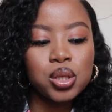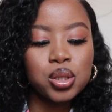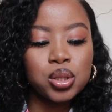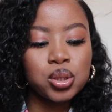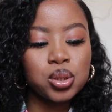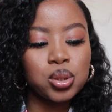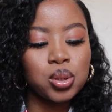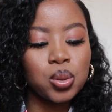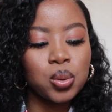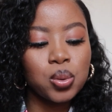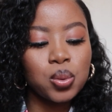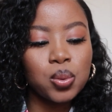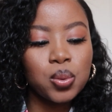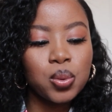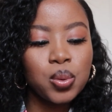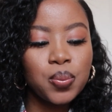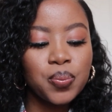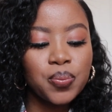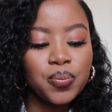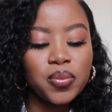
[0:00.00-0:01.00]
So
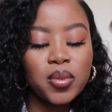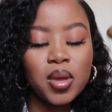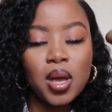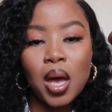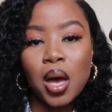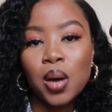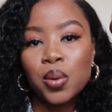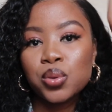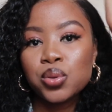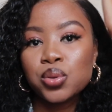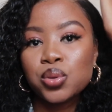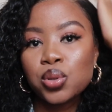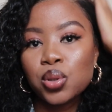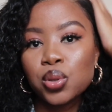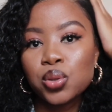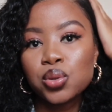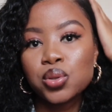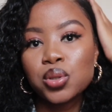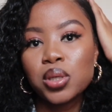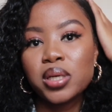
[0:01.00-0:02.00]
I was
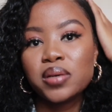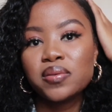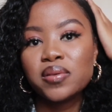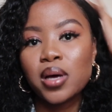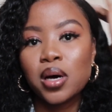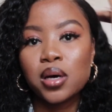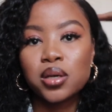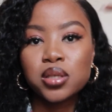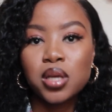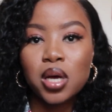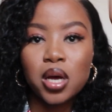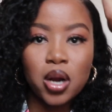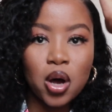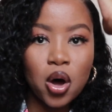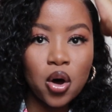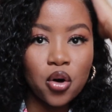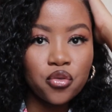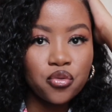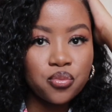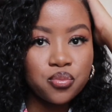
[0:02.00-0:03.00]
told to leave the house at
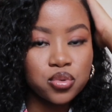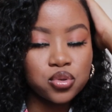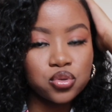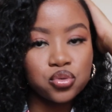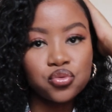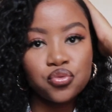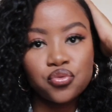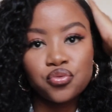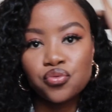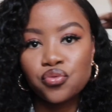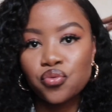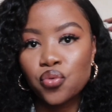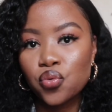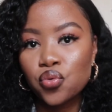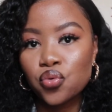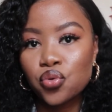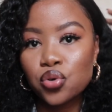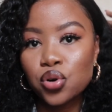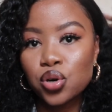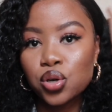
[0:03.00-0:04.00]
4:30,
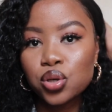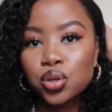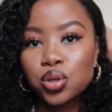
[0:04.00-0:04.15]
so